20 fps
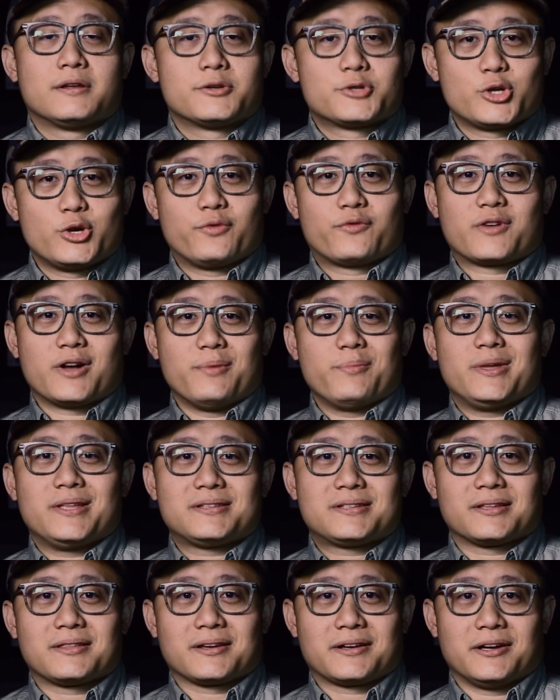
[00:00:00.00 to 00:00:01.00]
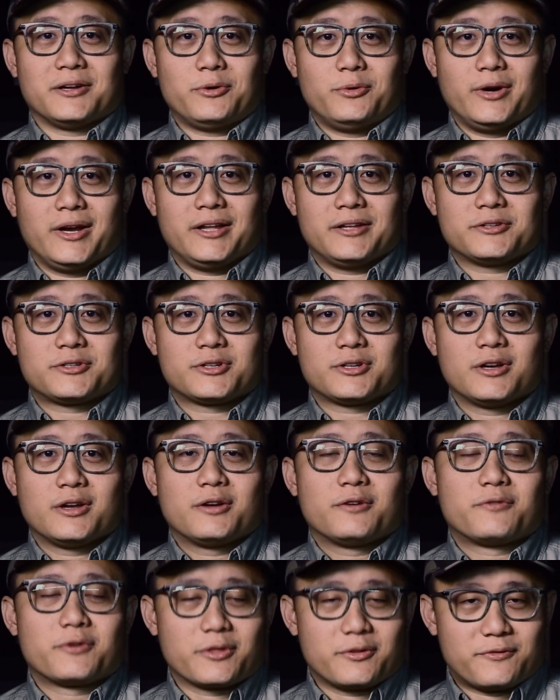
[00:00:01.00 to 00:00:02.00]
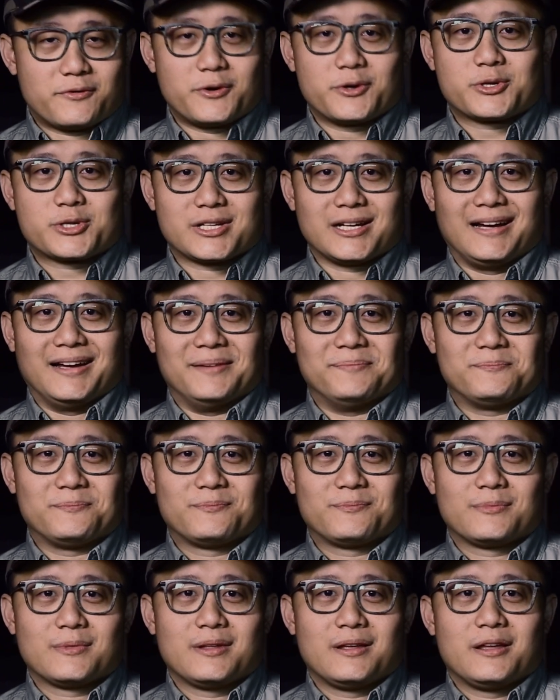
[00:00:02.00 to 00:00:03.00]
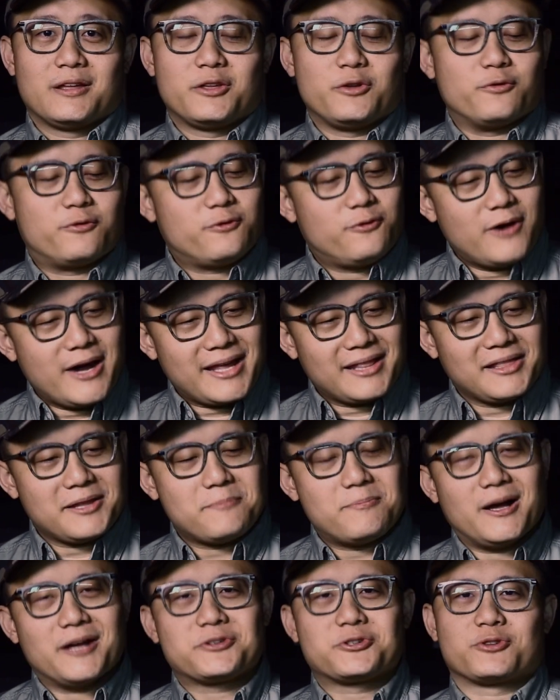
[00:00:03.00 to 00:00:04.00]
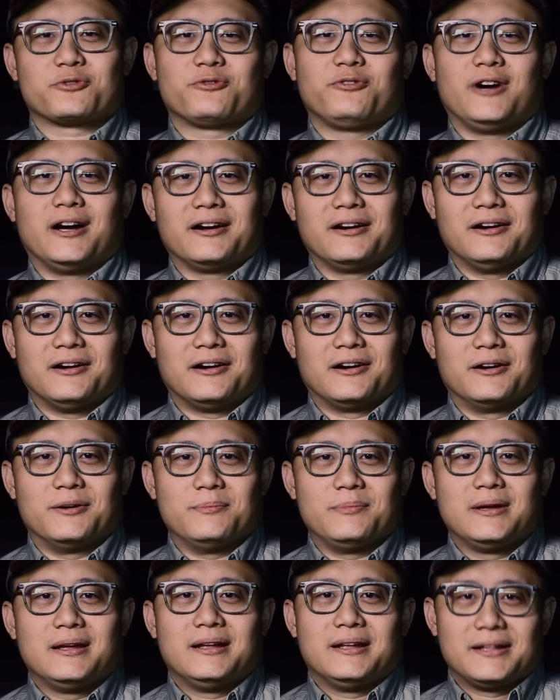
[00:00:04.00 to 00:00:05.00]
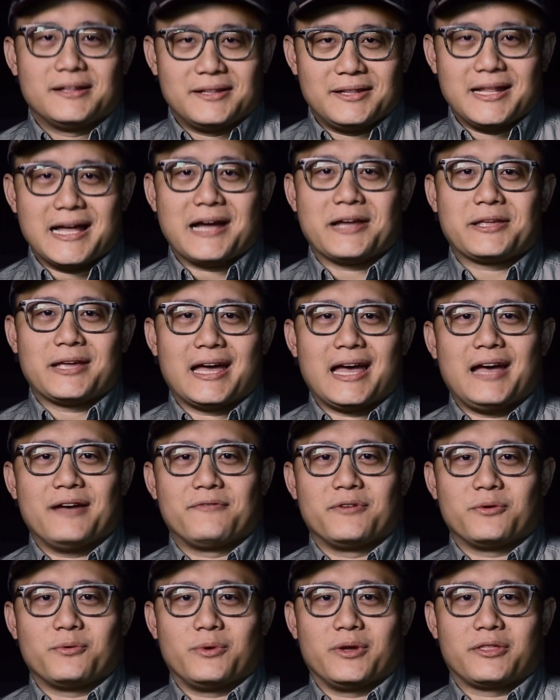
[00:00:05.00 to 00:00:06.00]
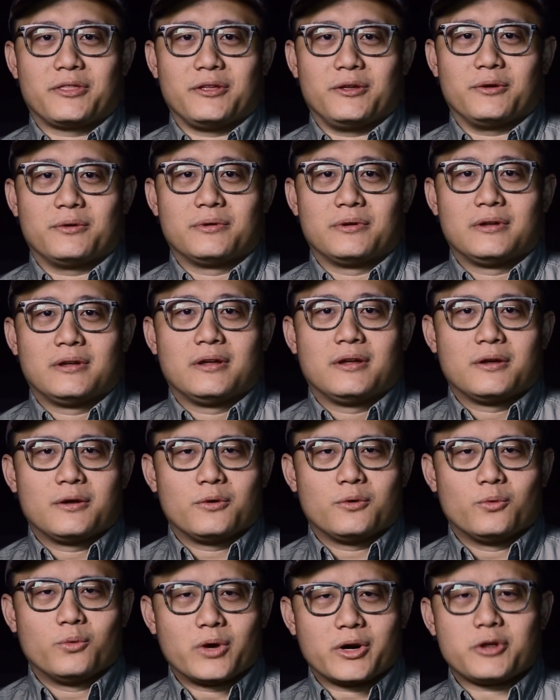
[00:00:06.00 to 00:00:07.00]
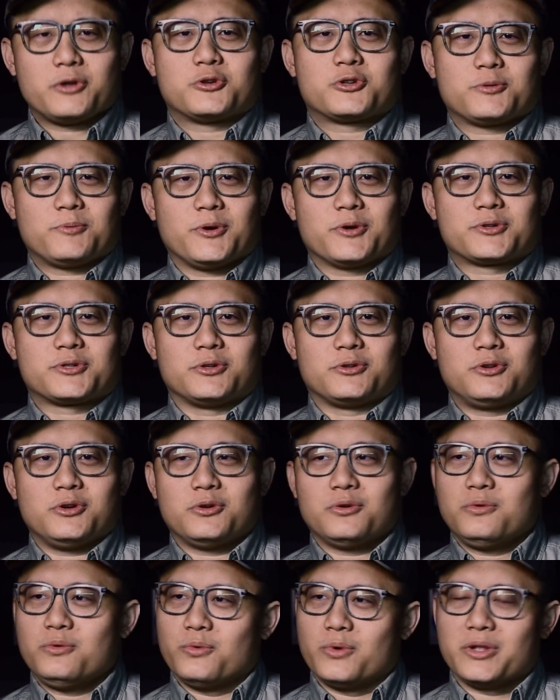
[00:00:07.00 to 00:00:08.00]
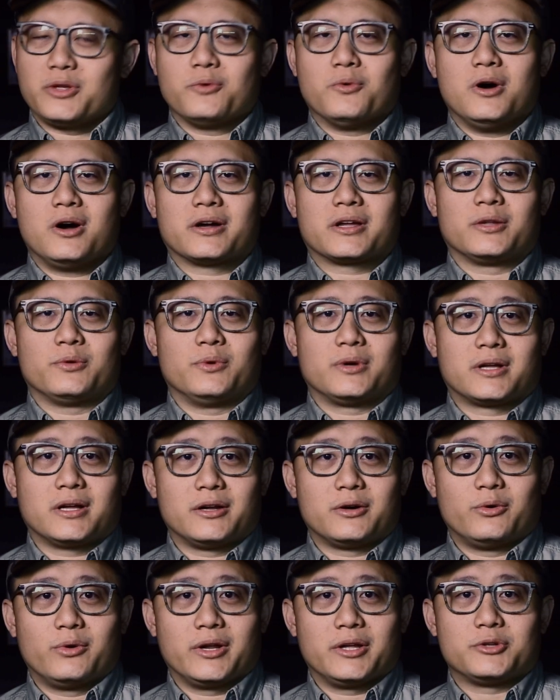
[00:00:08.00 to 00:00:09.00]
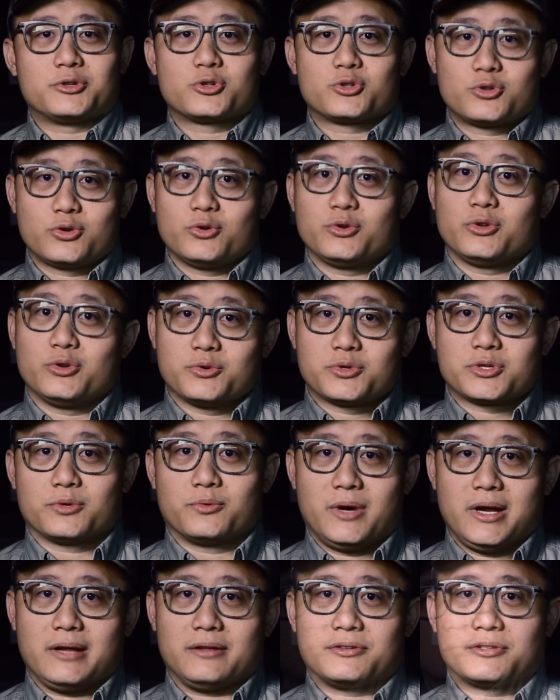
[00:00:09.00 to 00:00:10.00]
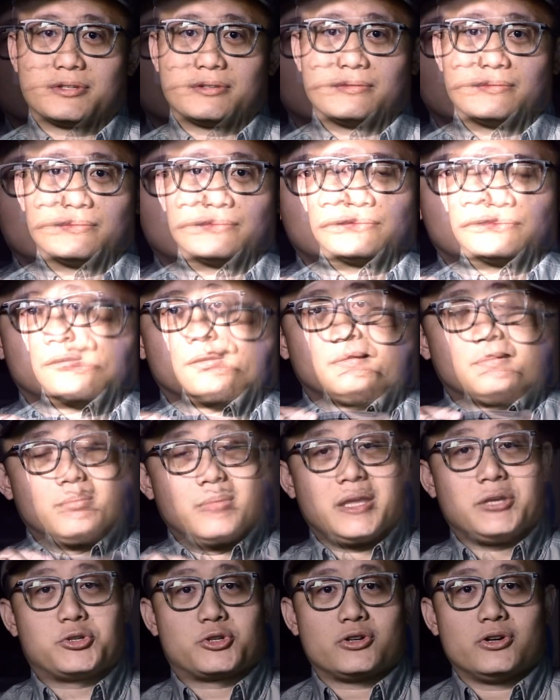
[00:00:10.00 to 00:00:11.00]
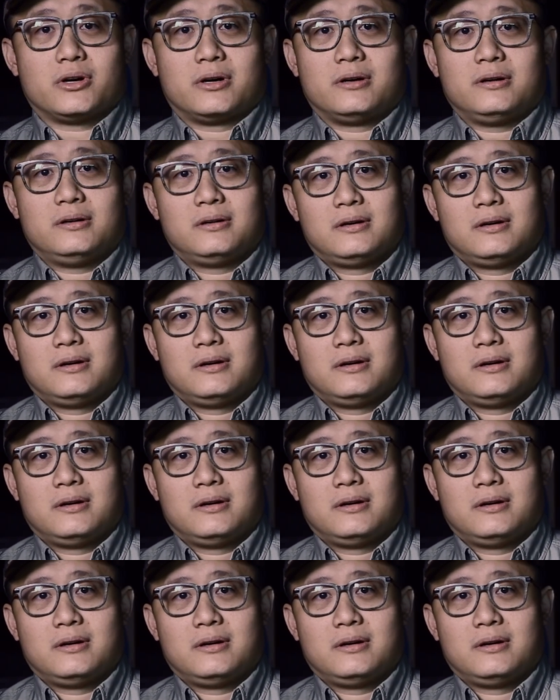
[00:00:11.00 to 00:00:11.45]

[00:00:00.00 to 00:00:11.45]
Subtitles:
So you've come into the gun range for the first time. You finally bought your firearm. Now you have it with you. What are you supposed to do when you walk into a gun range to use the range? Make sure